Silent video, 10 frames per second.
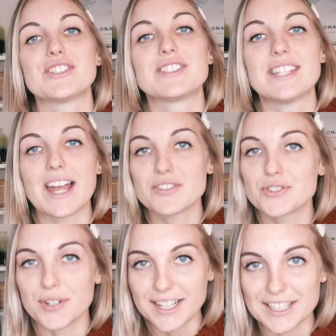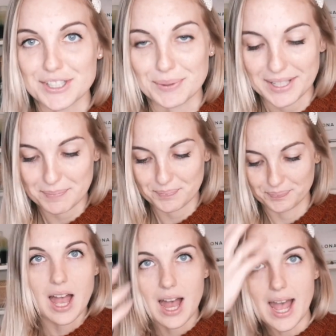just dive straight into it.
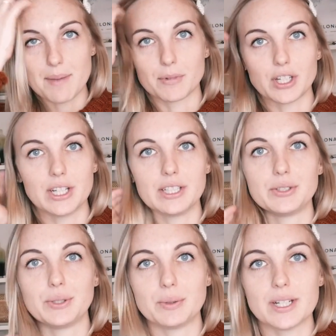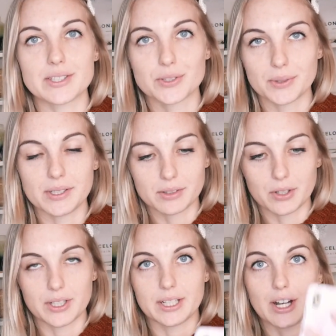I'm gonna do a screen
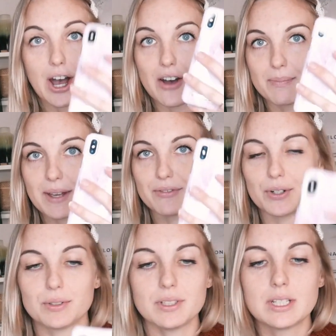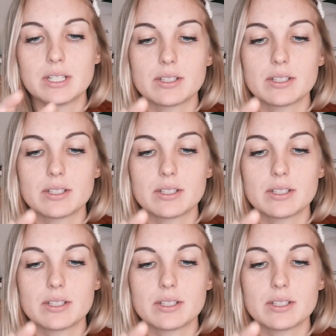recording of my phone,